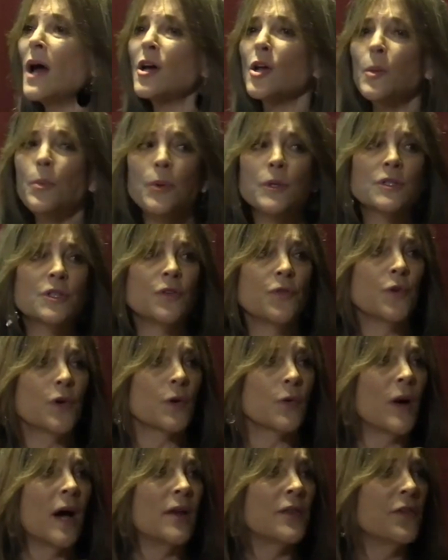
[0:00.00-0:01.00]
gonna pussyfoot
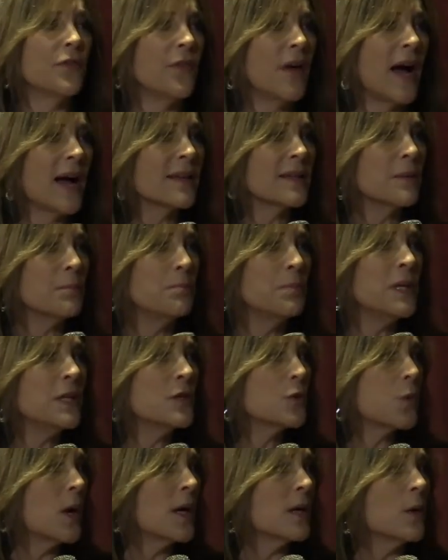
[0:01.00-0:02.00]
around the fact that
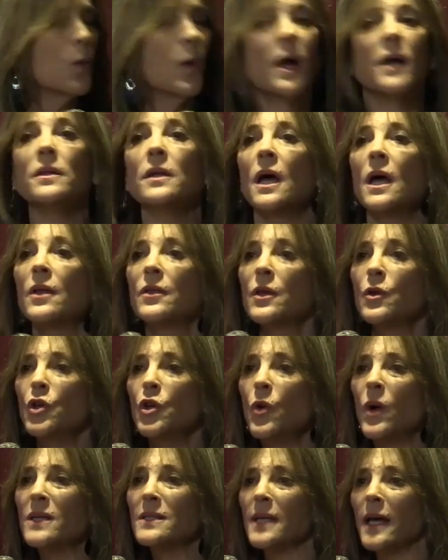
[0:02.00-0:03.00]
B-21, the
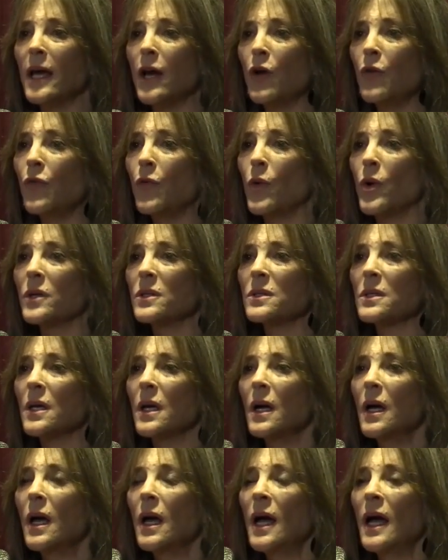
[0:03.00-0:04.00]
U.S. Air Force,
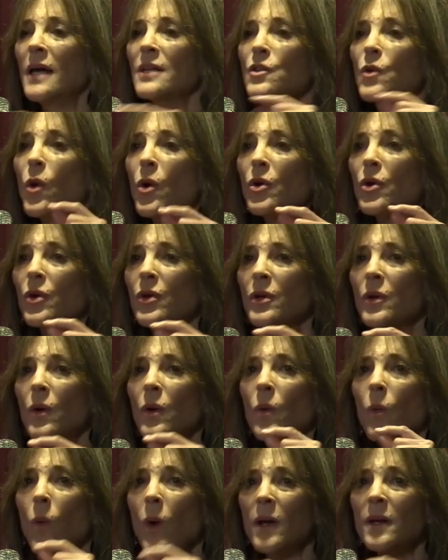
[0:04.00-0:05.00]
has ordered
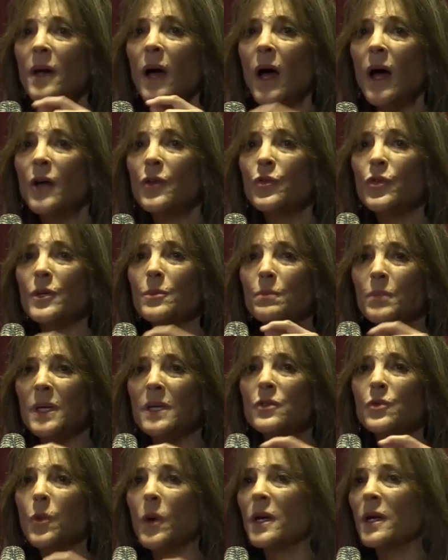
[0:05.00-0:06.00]
100
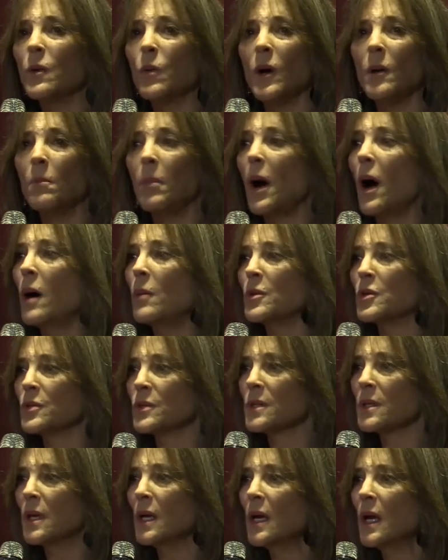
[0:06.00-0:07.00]
B-21
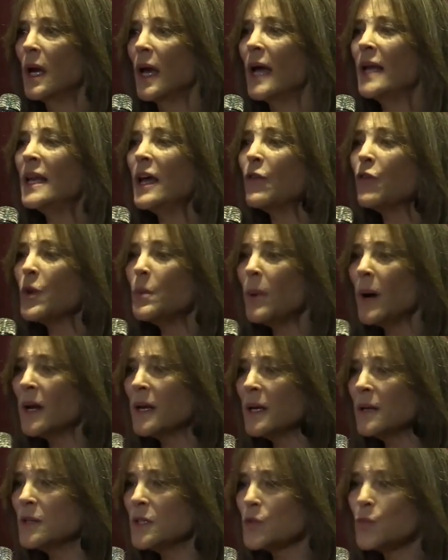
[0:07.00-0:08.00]
bombers. And everybody
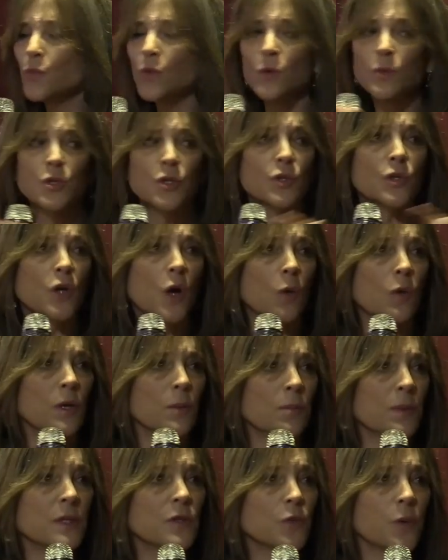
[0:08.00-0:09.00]
in this room should know what a
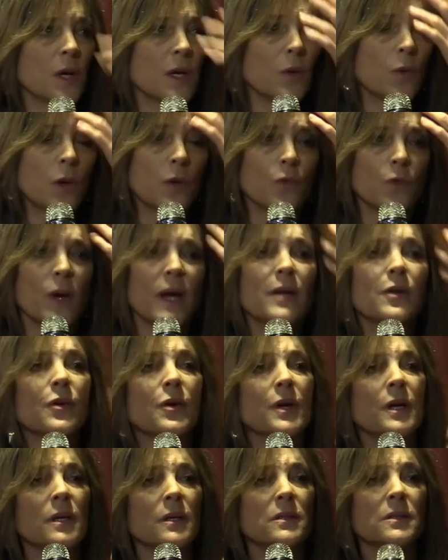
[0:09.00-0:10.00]
B-21 Raider
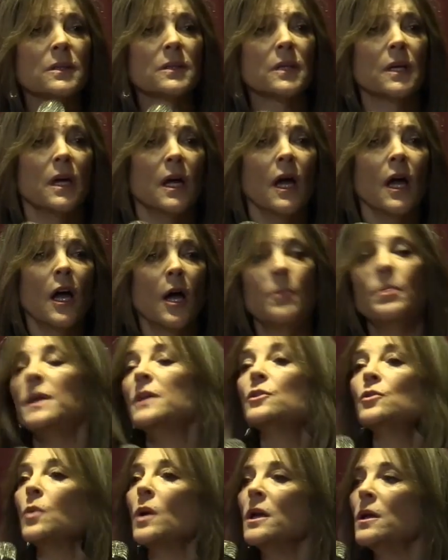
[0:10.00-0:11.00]
is. A
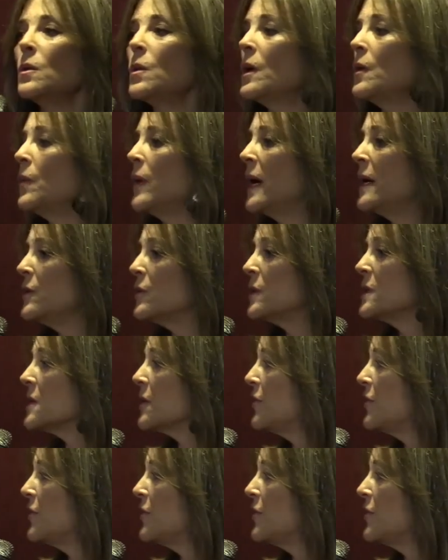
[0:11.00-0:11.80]
B-21 Raider is a